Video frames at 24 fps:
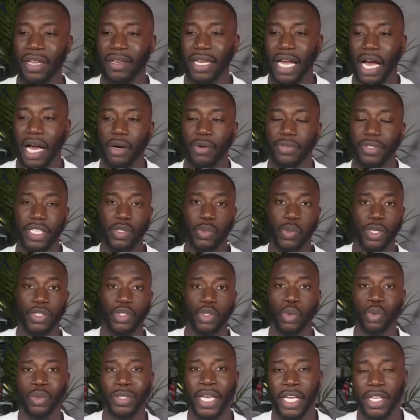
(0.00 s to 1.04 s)
Now, this one's
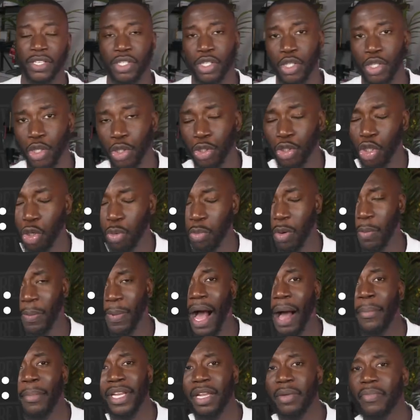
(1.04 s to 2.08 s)
called guess the YouTuber, but
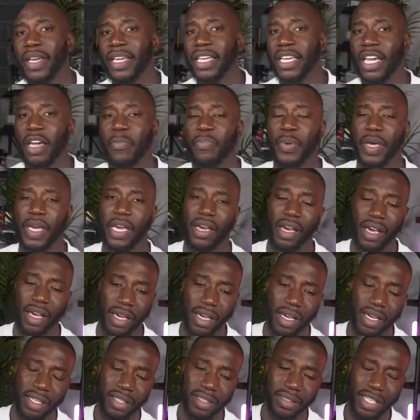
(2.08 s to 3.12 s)
I'm going to make it a bit
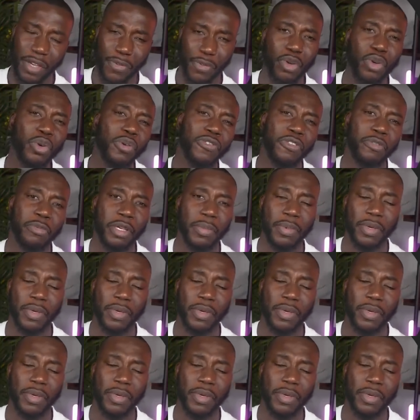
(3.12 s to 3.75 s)
difficult for me,